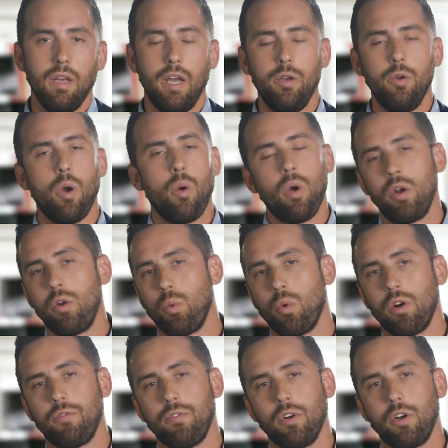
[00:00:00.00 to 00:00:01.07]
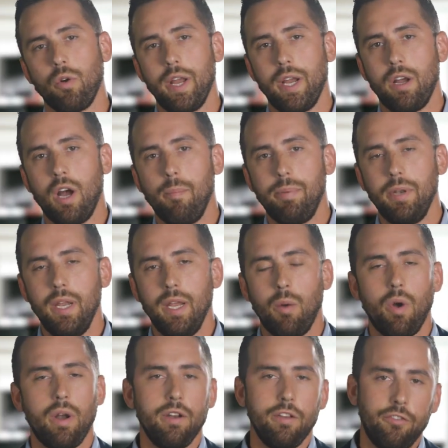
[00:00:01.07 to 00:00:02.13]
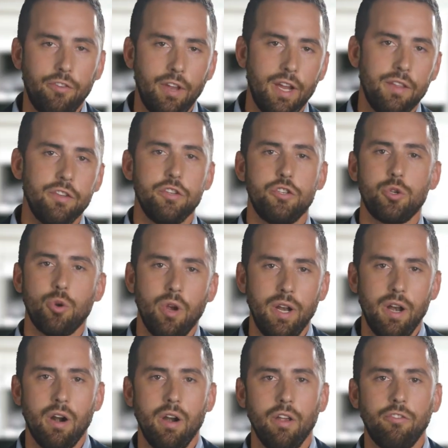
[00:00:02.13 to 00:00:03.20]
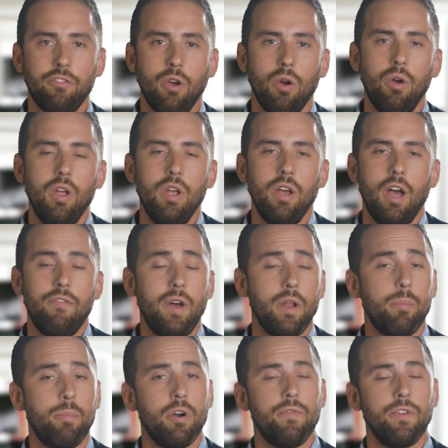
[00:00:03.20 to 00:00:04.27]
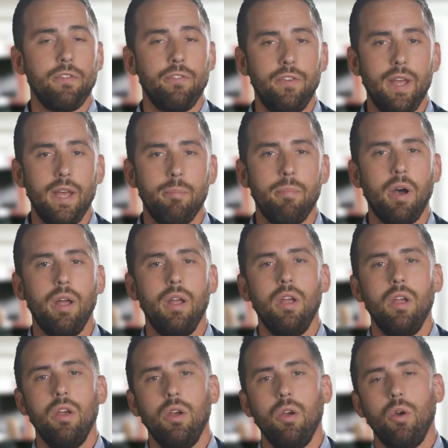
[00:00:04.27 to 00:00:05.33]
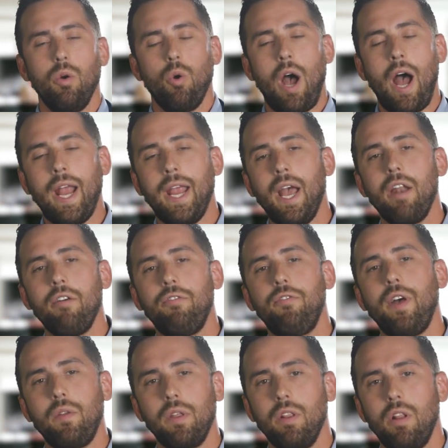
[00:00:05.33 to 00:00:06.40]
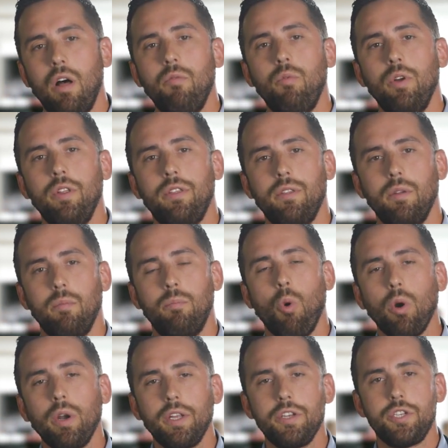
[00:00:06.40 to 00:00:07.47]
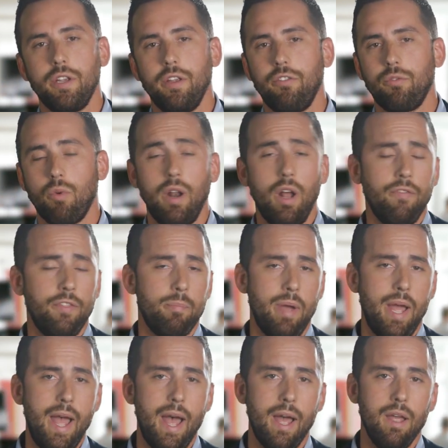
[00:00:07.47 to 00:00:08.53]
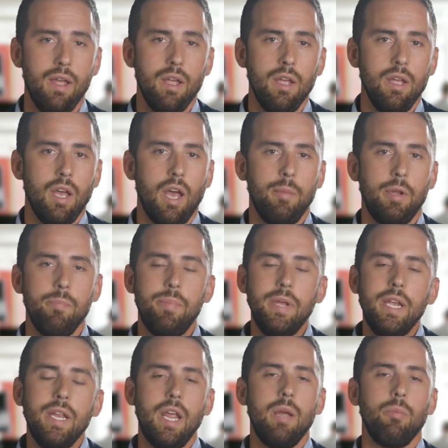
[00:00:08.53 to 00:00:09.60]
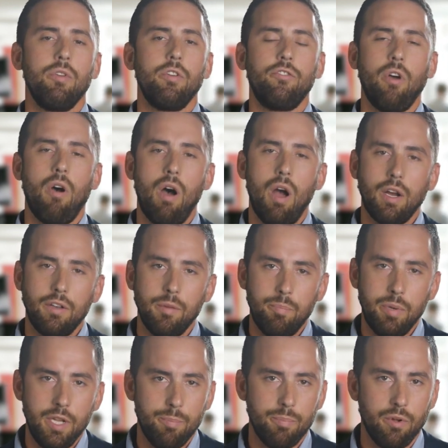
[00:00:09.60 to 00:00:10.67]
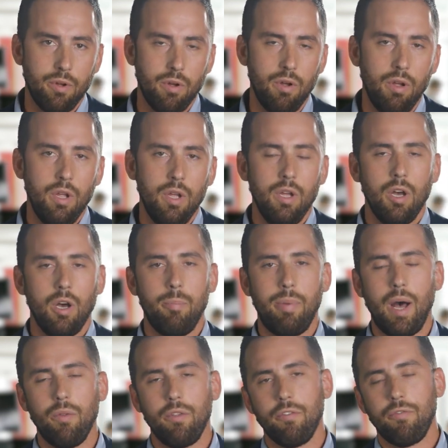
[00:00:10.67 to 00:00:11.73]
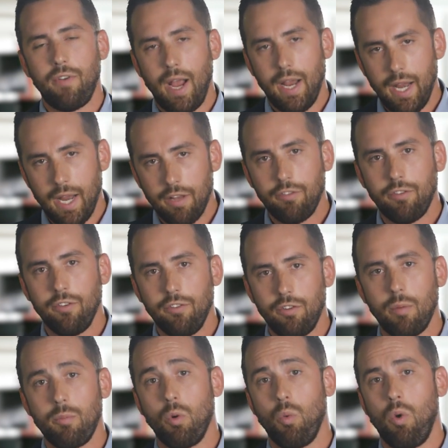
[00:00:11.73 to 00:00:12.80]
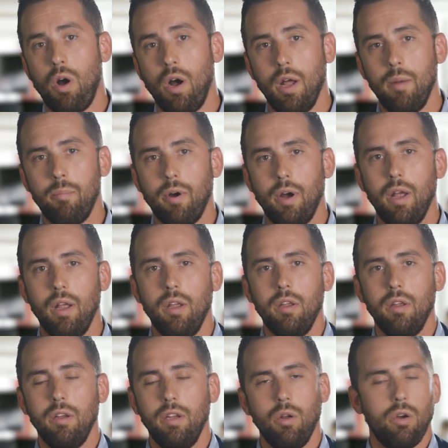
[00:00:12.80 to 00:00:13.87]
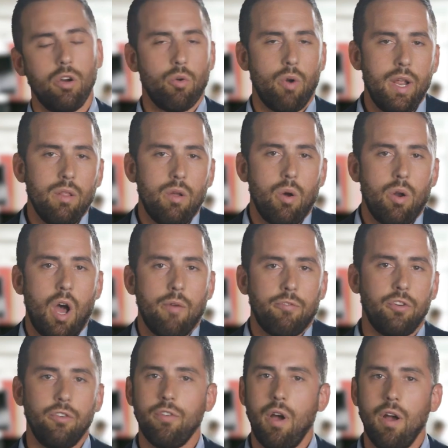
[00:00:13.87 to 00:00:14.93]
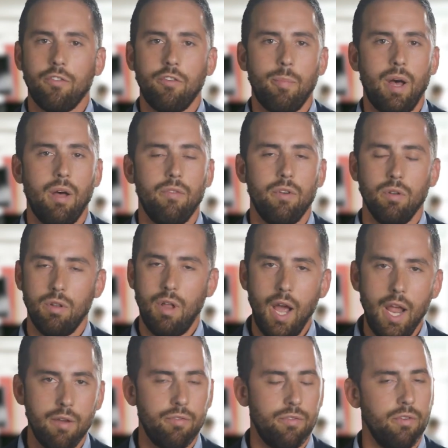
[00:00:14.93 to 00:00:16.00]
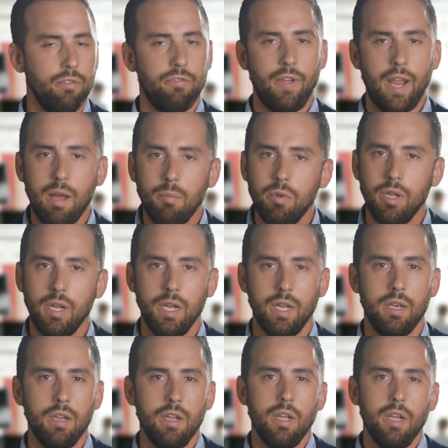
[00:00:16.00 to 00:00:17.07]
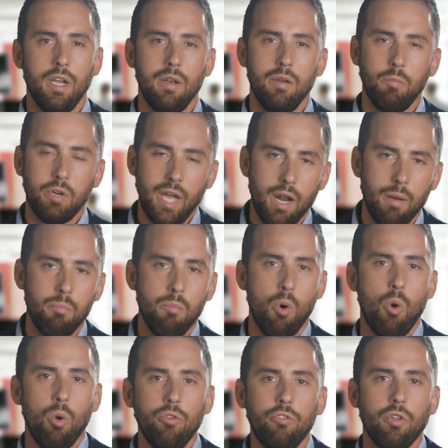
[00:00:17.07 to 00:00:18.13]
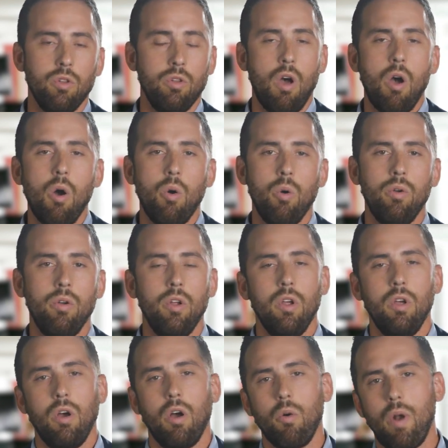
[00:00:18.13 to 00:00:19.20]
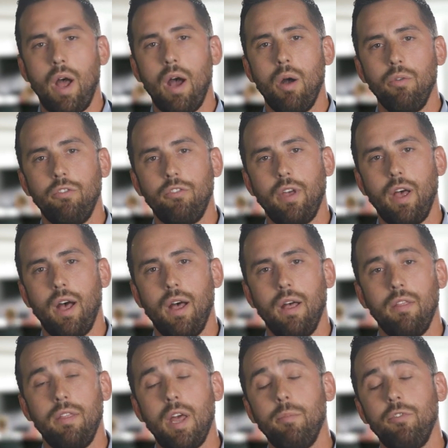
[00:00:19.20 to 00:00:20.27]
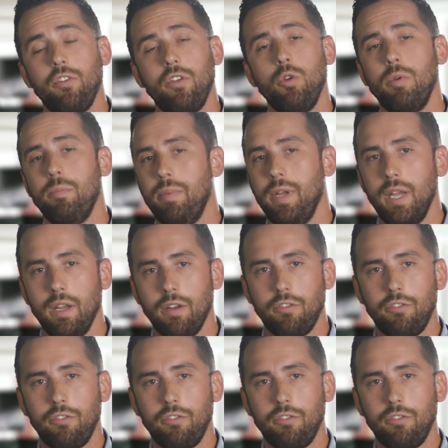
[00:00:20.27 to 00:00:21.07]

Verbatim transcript: I knew I wanted to work for a great company. I wanted to stay in the Detroit area, so I found a perfect fit. But I kind of fell in love with mortgages right off the bat. I mean, being able to talk to people about their finances, number one, but you know, a great loan officer talks about their life, their family, and, and kind of molds a loan around uh, them as a human being.